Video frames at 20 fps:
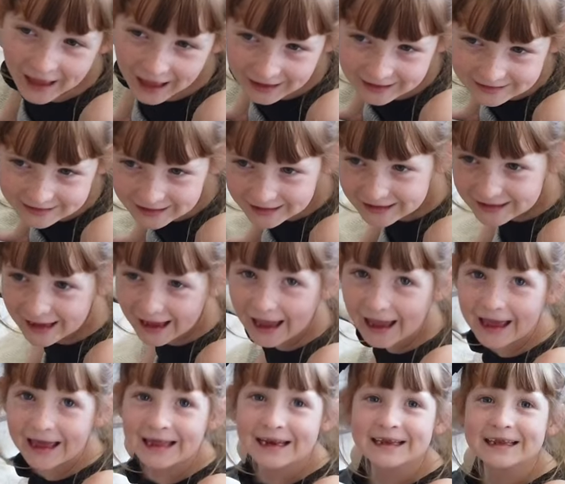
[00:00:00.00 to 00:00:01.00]
I like
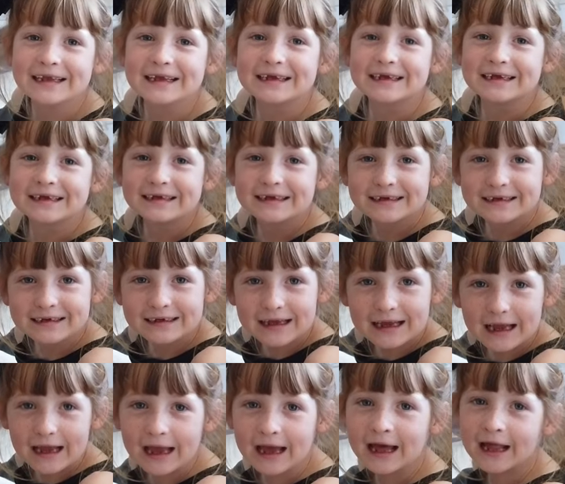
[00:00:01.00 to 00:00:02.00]
any
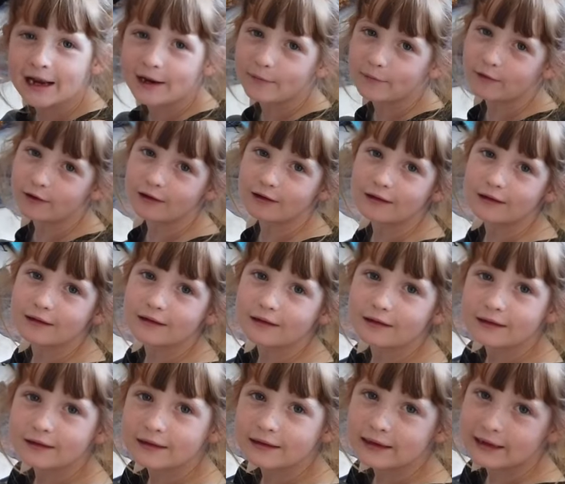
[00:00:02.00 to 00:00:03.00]
animal
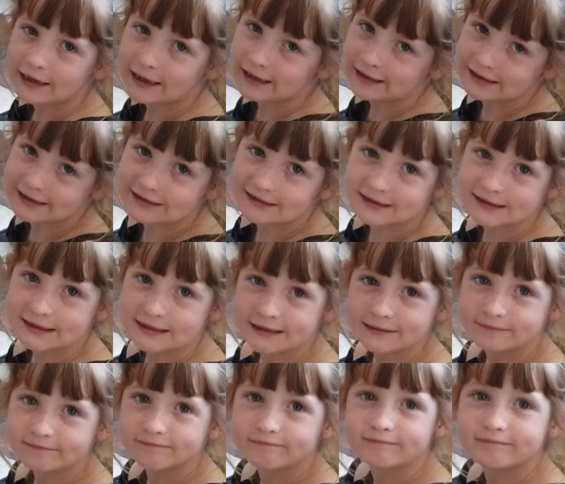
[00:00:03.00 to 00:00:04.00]
in the sea.
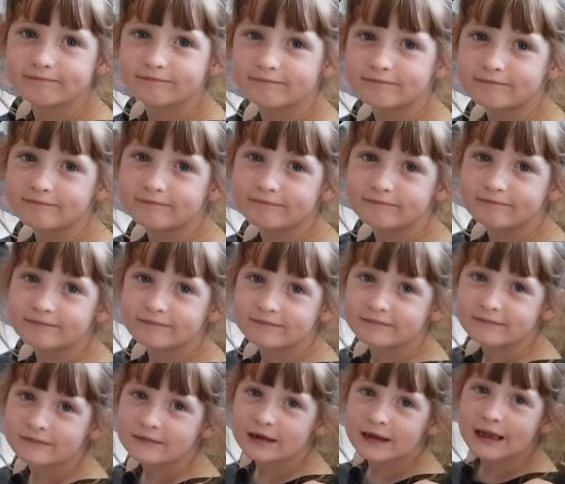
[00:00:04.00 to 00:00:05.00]
Me too.
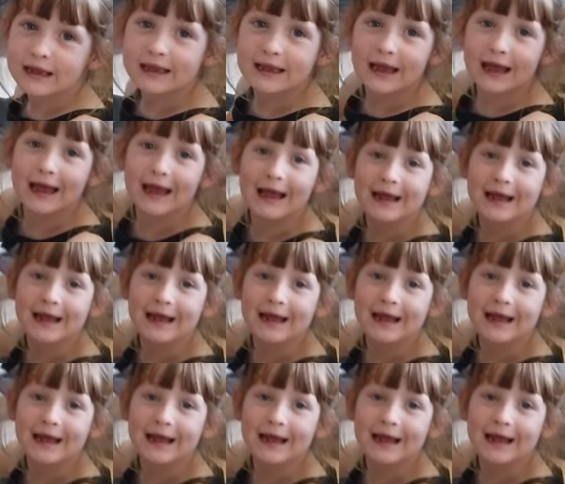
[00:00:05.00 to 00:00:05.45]
I came down